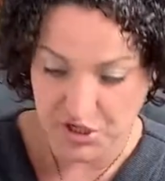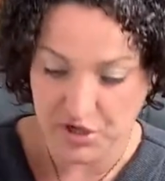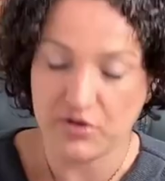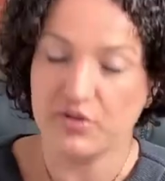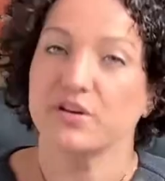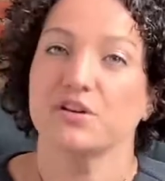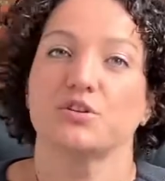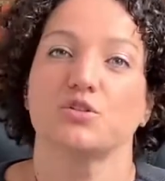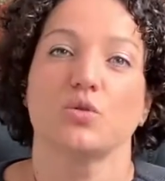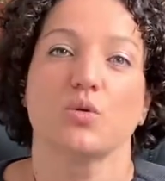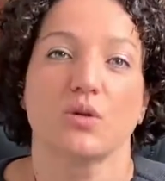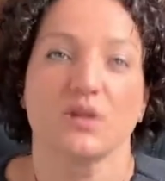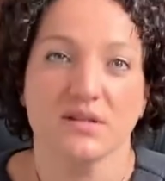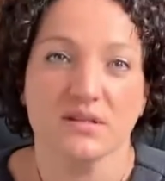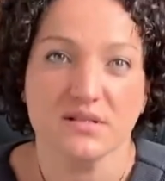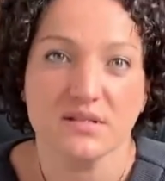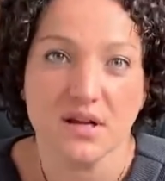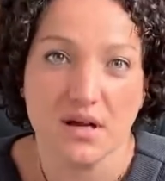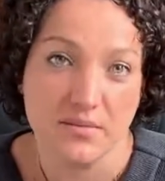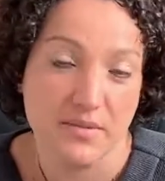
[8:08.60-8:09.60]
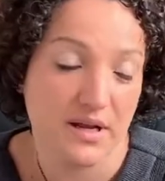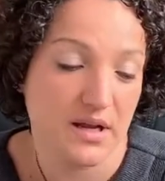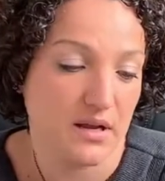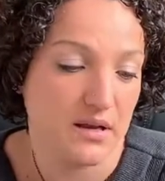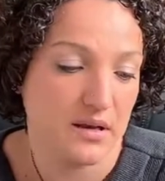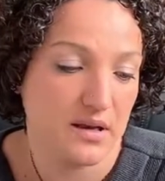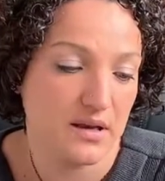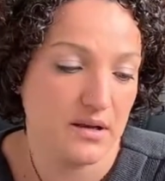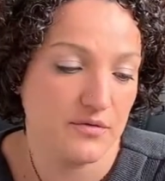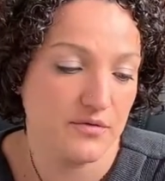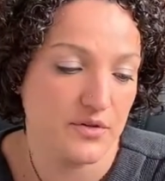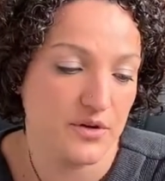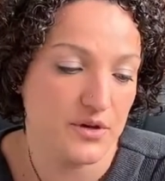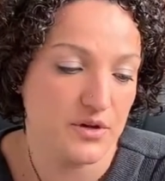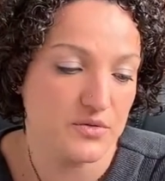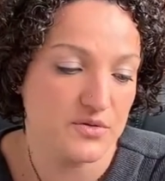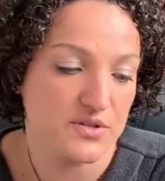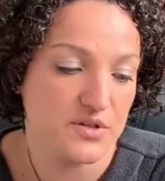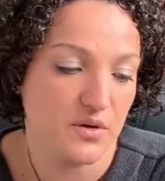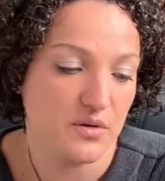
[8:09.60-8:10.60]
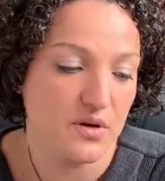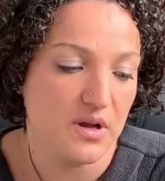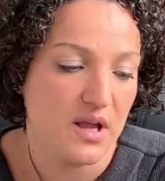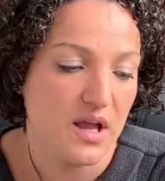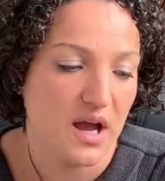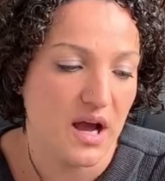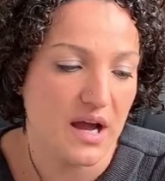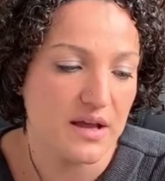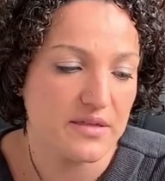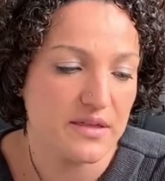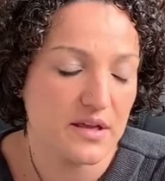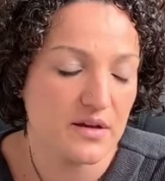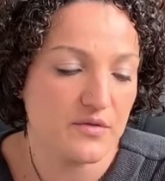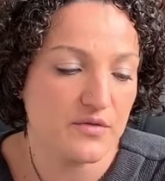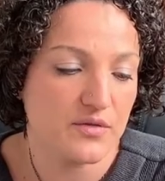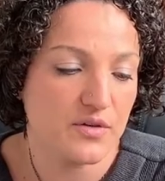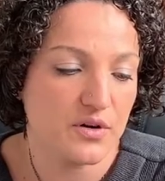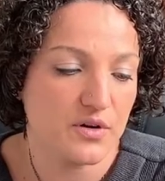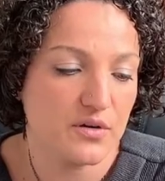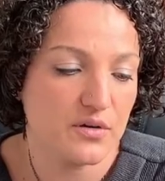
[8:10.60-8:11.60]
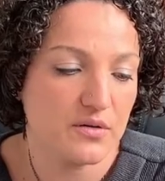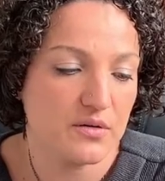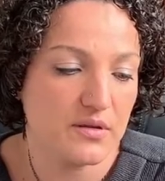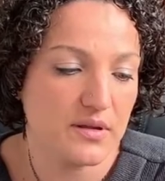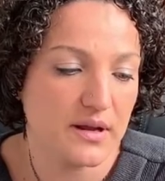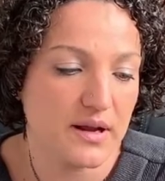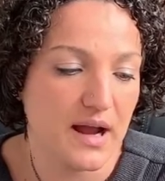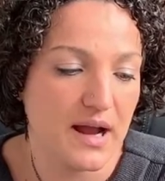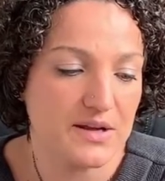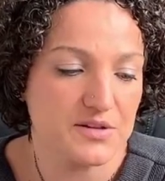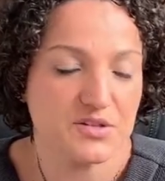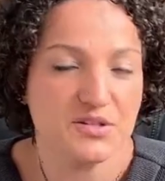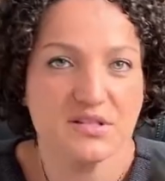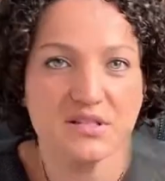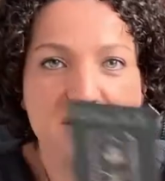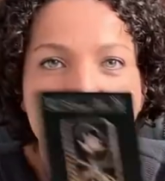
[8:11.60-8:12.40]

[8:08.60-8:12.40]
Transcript: or an endurance coming in for you. So I think for like, I just see